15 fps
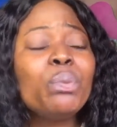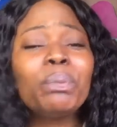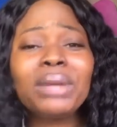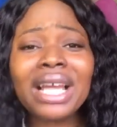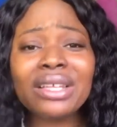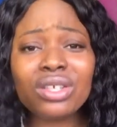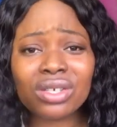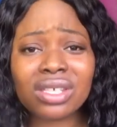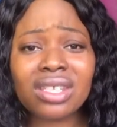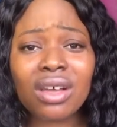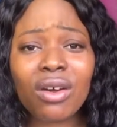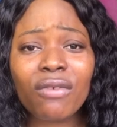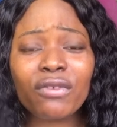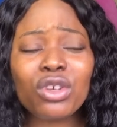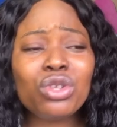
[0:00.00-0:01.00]
plan
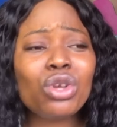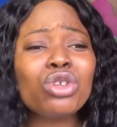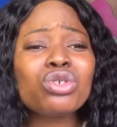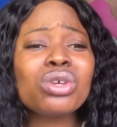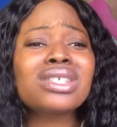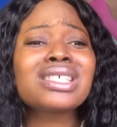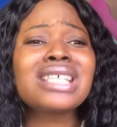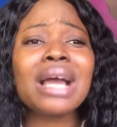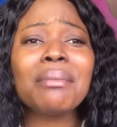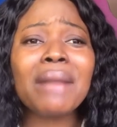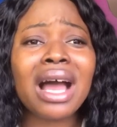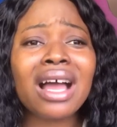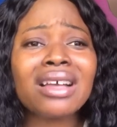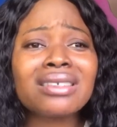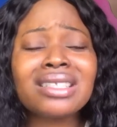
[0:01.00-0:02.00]
yourself. You don't just
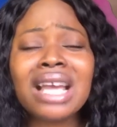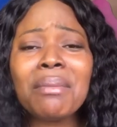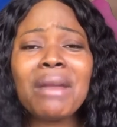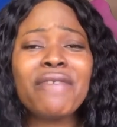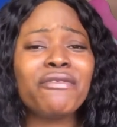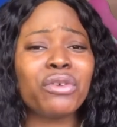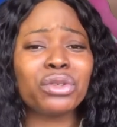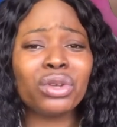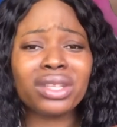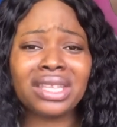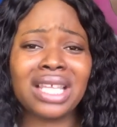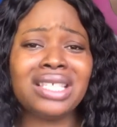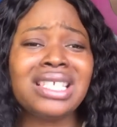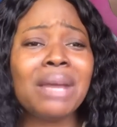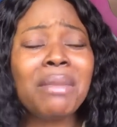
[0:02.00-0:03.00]
japa for
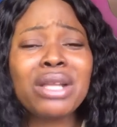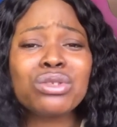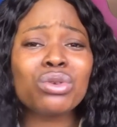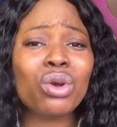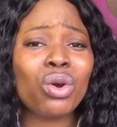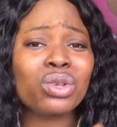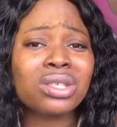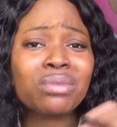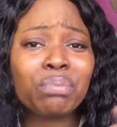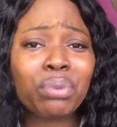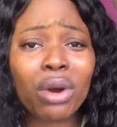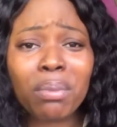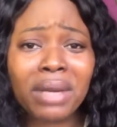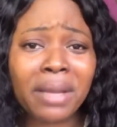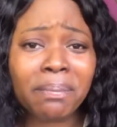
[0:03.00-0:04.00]
nothing. Japa to cause
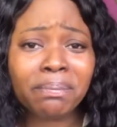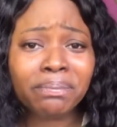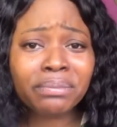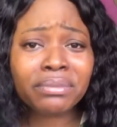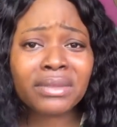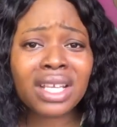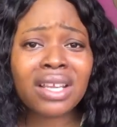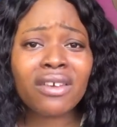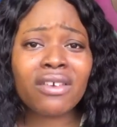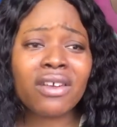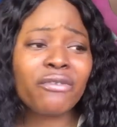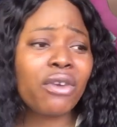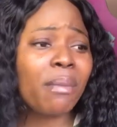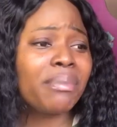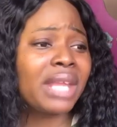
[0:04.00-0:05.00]
problem.
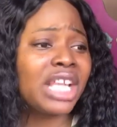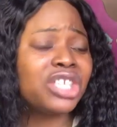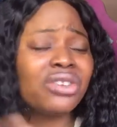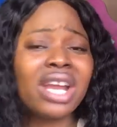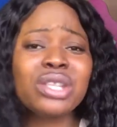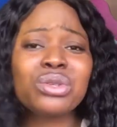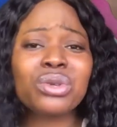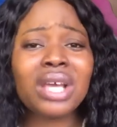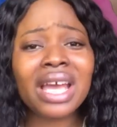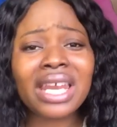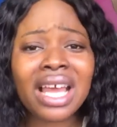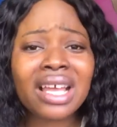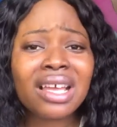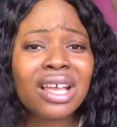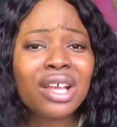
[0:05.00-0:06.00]
From Nigeria to
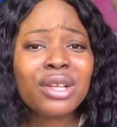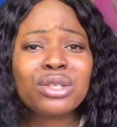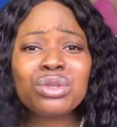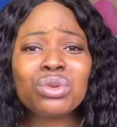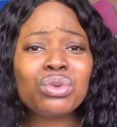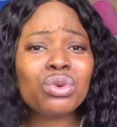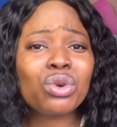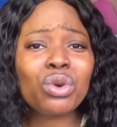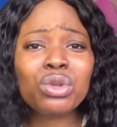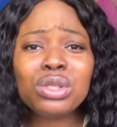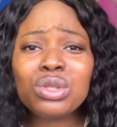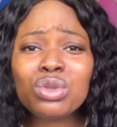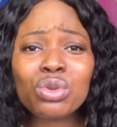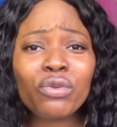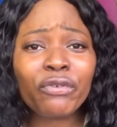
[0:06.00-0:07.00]
Ghana
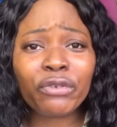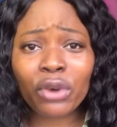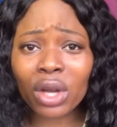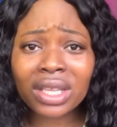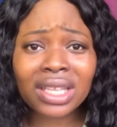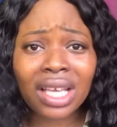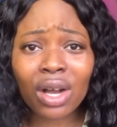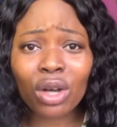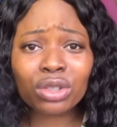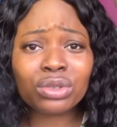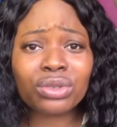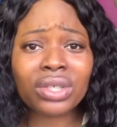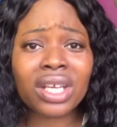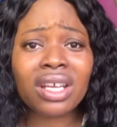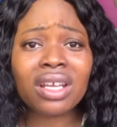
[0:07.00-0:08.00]
to fraud the
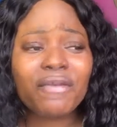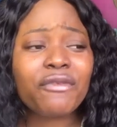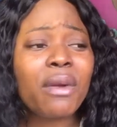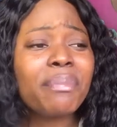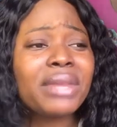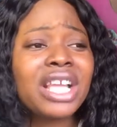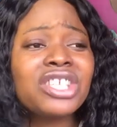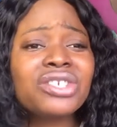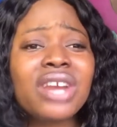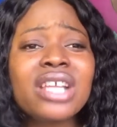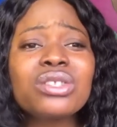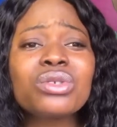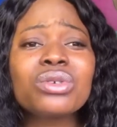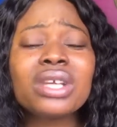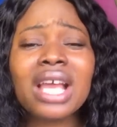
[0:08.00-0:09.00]
country. From
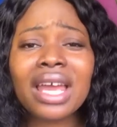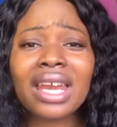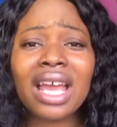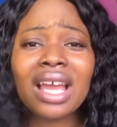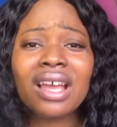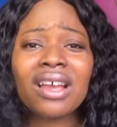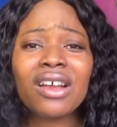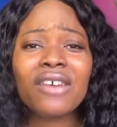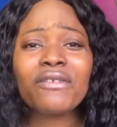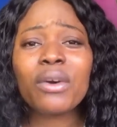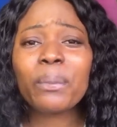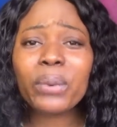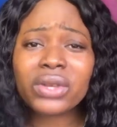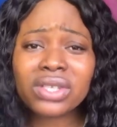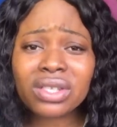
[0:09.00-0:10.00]
Nigeria to Ghana for
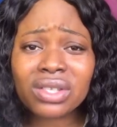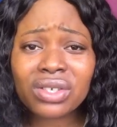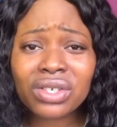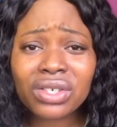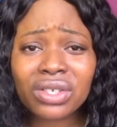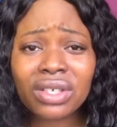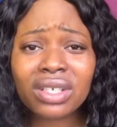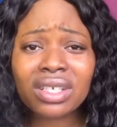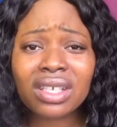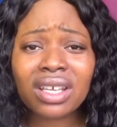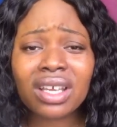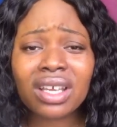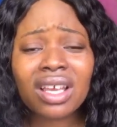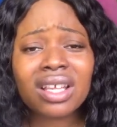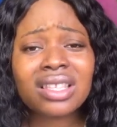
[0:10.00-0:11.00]
prostitution.
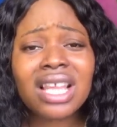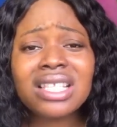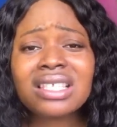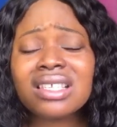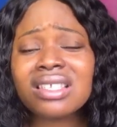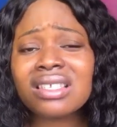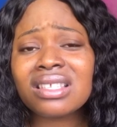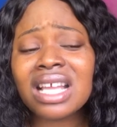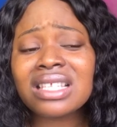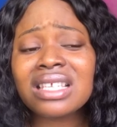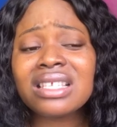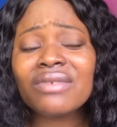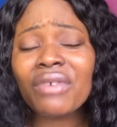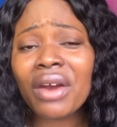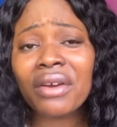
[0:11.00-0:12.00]
That
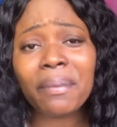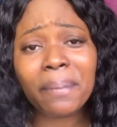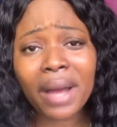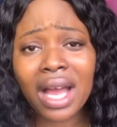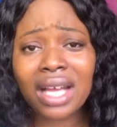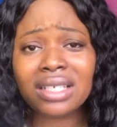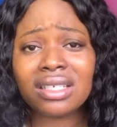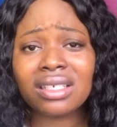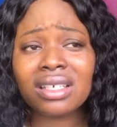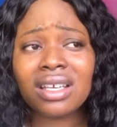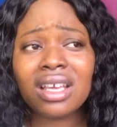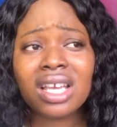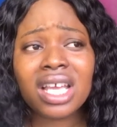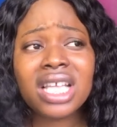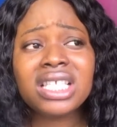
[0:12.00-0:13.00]
is very bad.
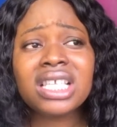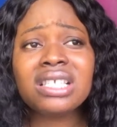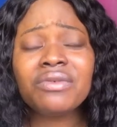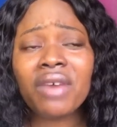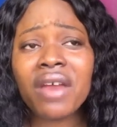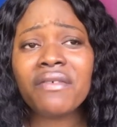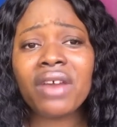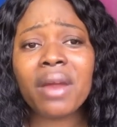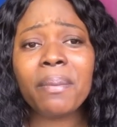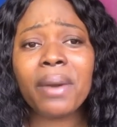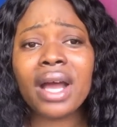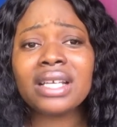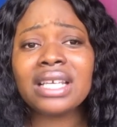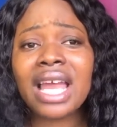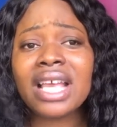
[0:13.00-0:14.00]
it is very, very
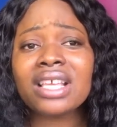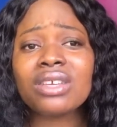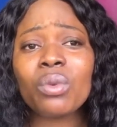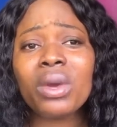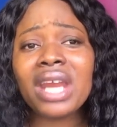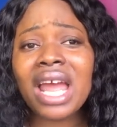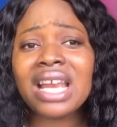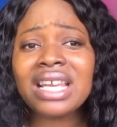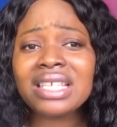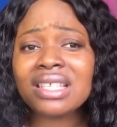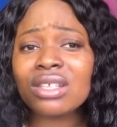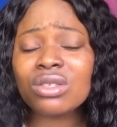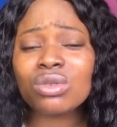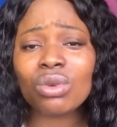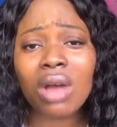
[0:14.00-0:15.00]
bad. Like when I
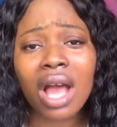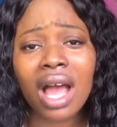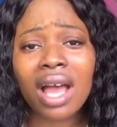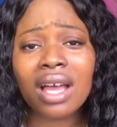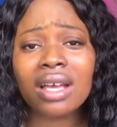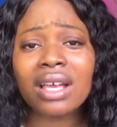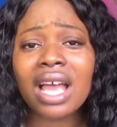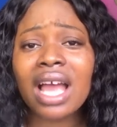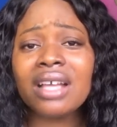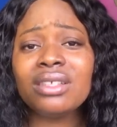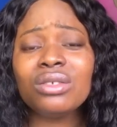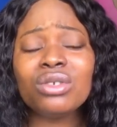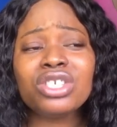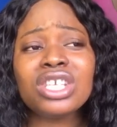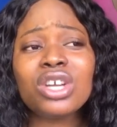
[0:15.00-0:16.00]
listened to her,
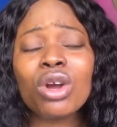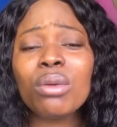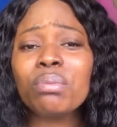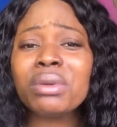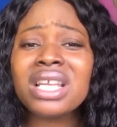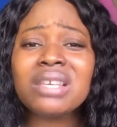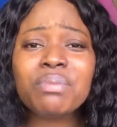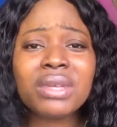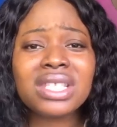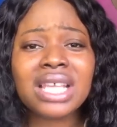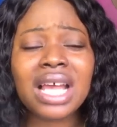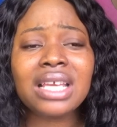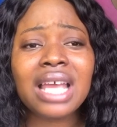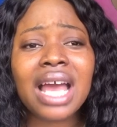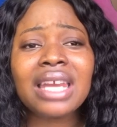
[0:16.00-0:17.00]
and she complained
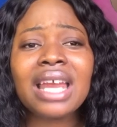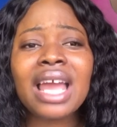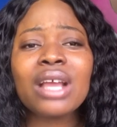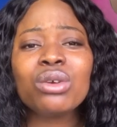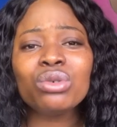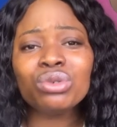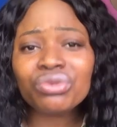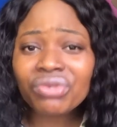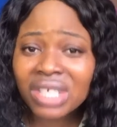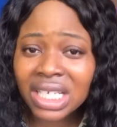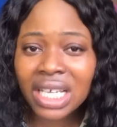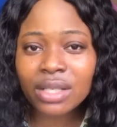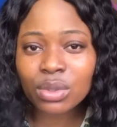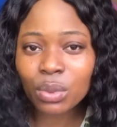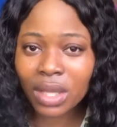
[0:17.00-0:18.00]
bitterly, and I could
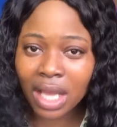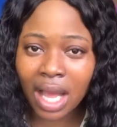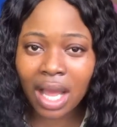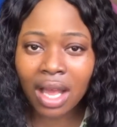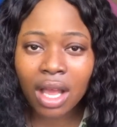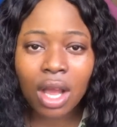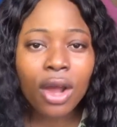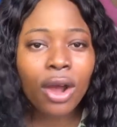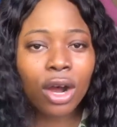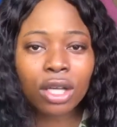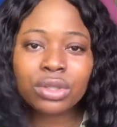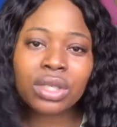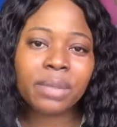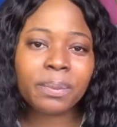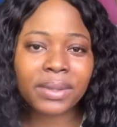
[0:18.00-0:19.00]
relate with her
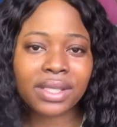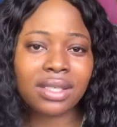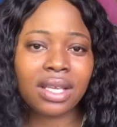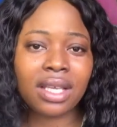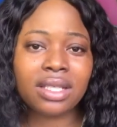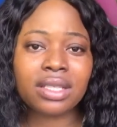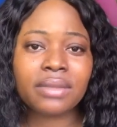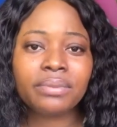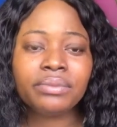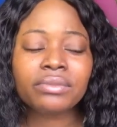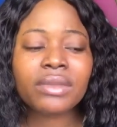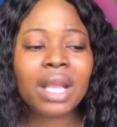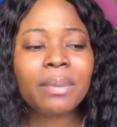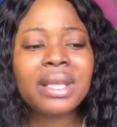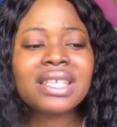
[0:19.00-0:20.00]
100%.
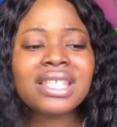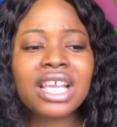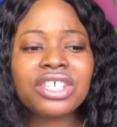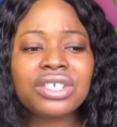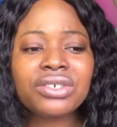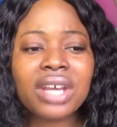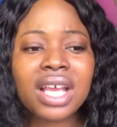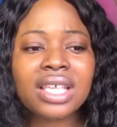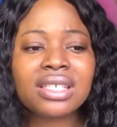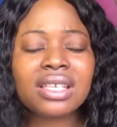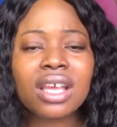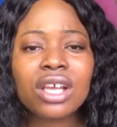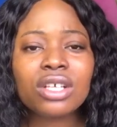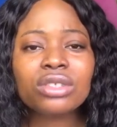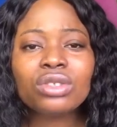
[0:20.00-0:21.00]
Please, Nigerians,
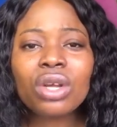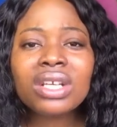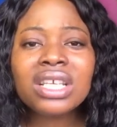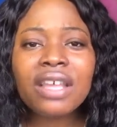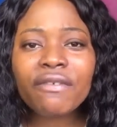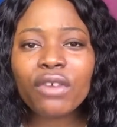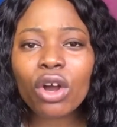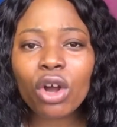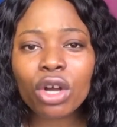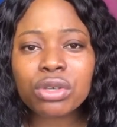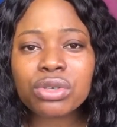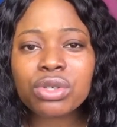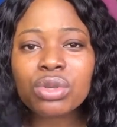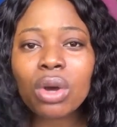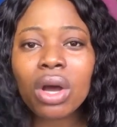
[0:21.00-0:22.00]
don't leave your country to